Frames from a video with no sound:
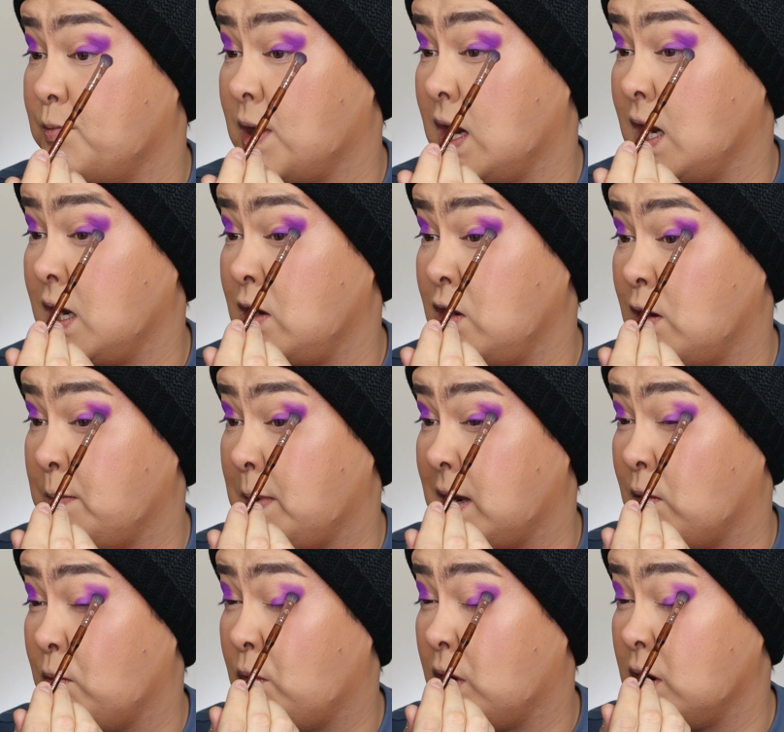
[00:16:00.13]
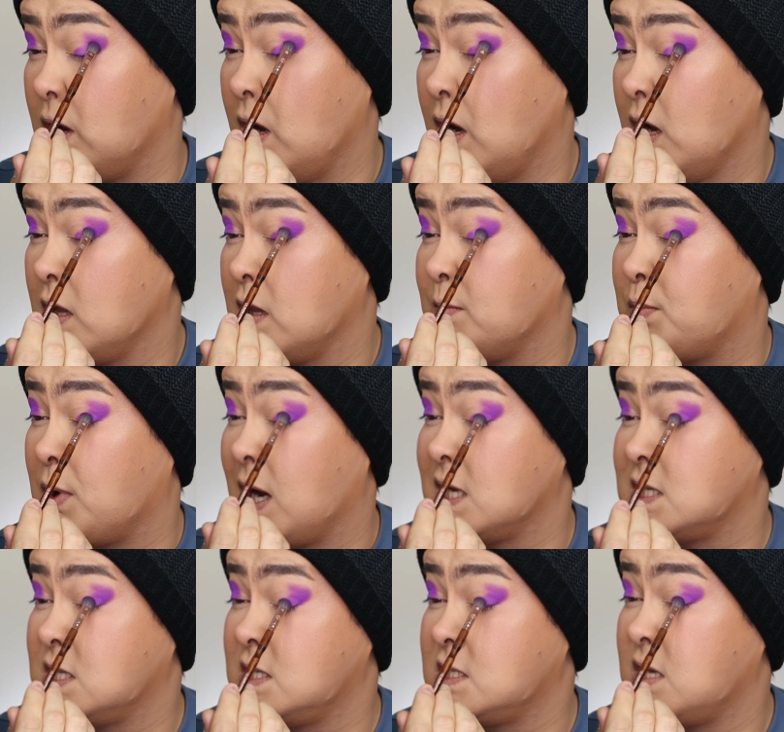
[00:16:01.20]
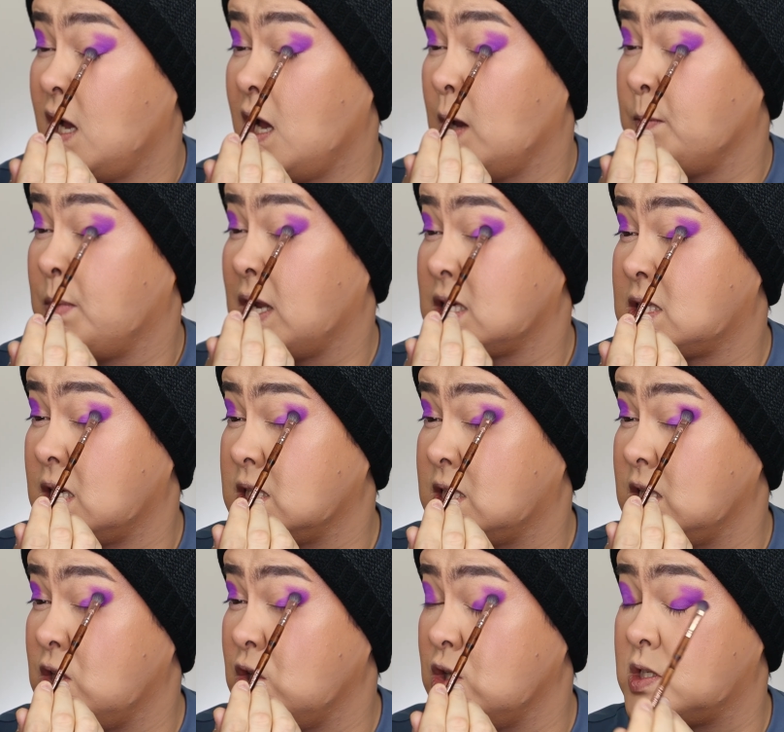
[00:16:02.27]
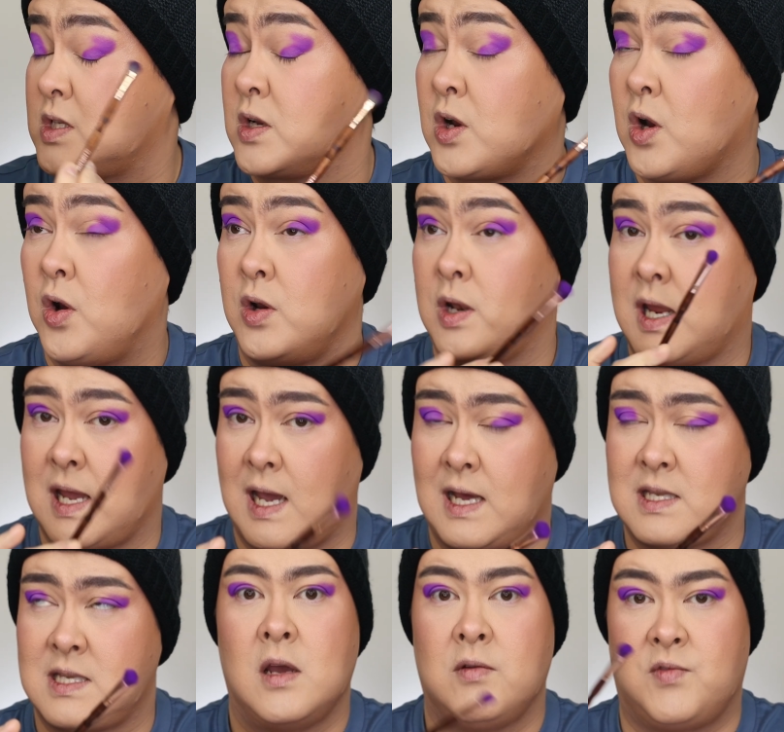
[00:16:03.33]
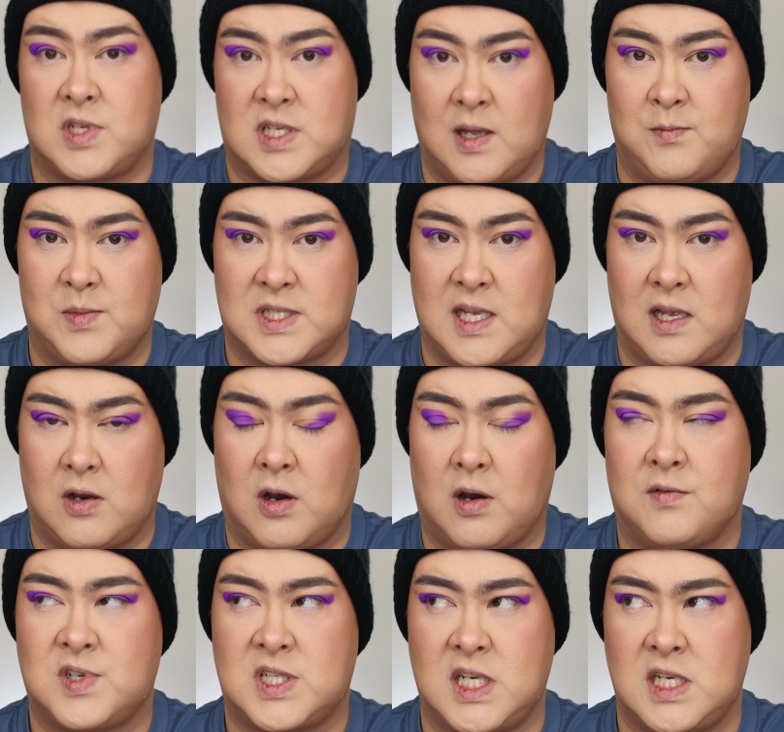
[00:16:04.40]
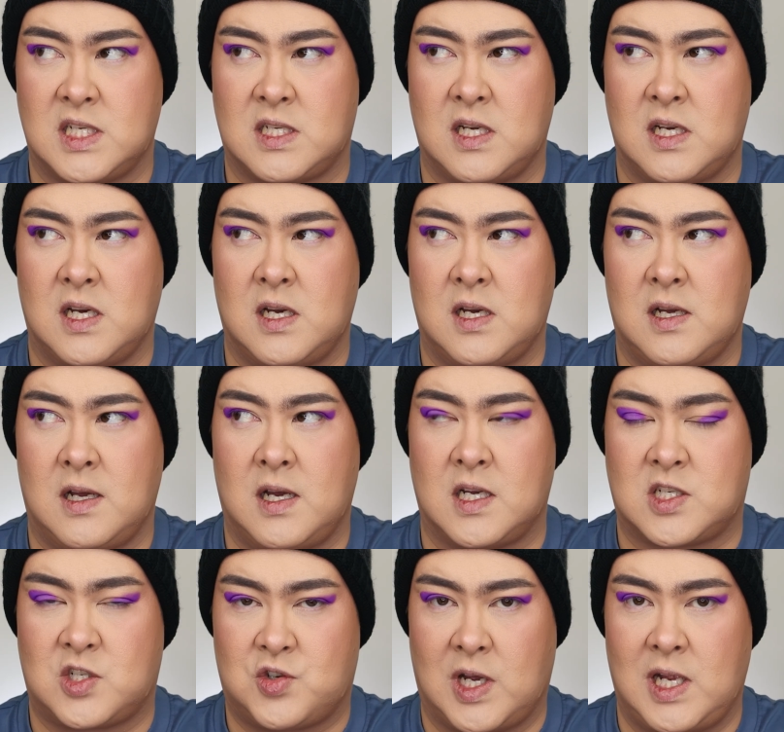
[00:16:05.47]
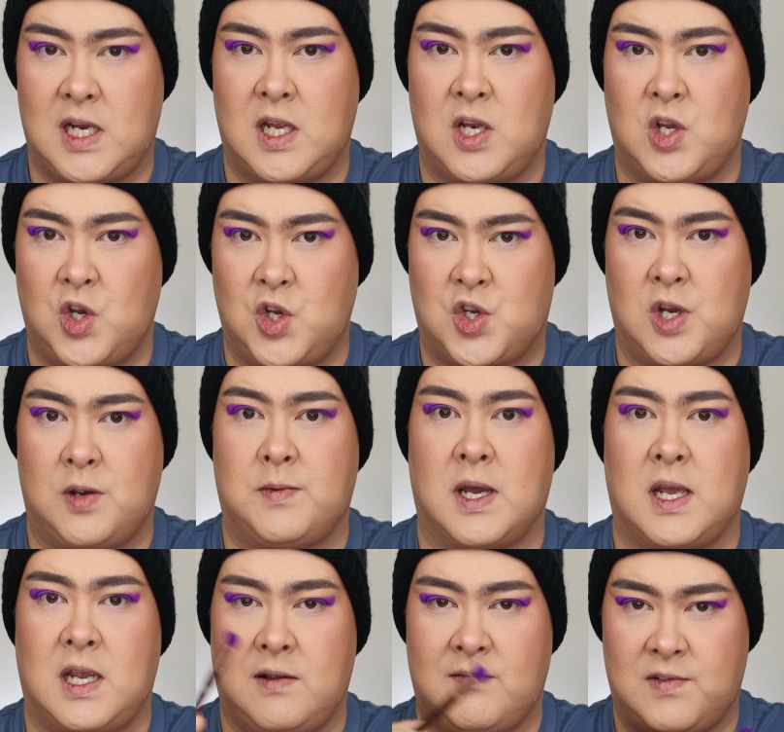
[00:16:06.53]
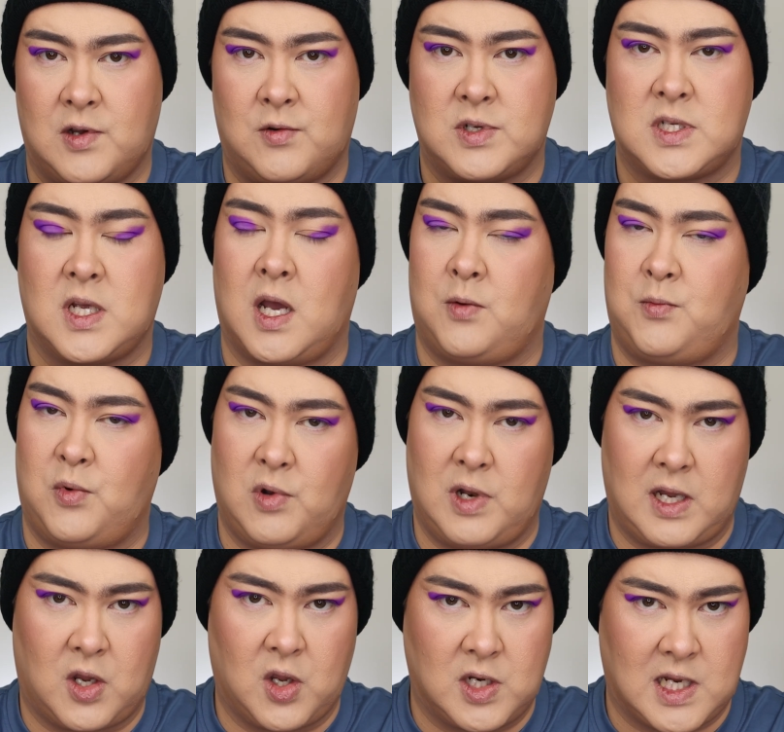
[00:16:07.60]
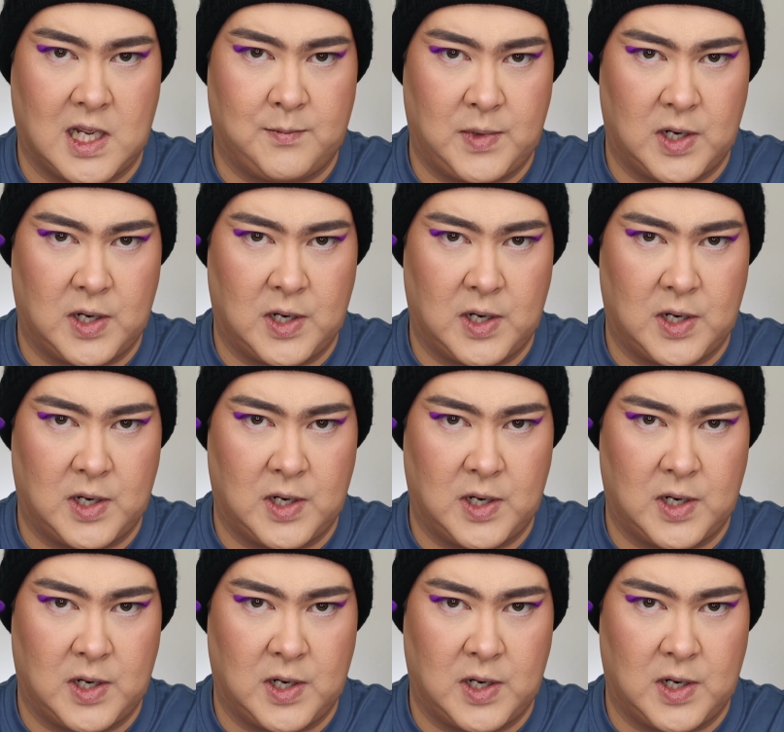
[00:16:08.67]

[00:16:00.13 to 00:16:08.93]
buying no matter what the price is. Plus, I did use the code CAT for 10% off. She's an Australian YouTuber influencer. I will link her down